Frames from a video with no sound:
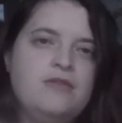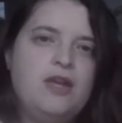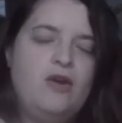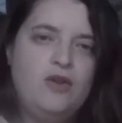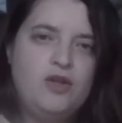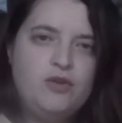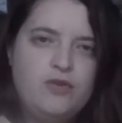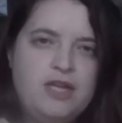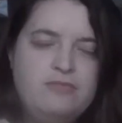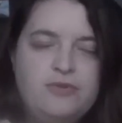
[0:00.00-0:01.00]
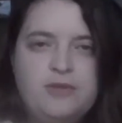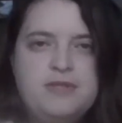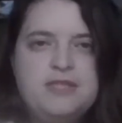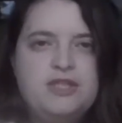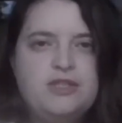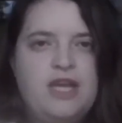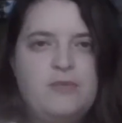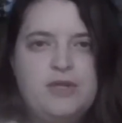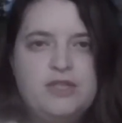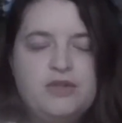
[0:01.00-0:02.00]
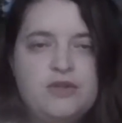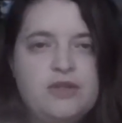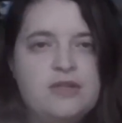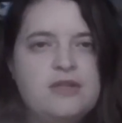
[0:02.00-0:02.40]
they all agreed with the position that we took,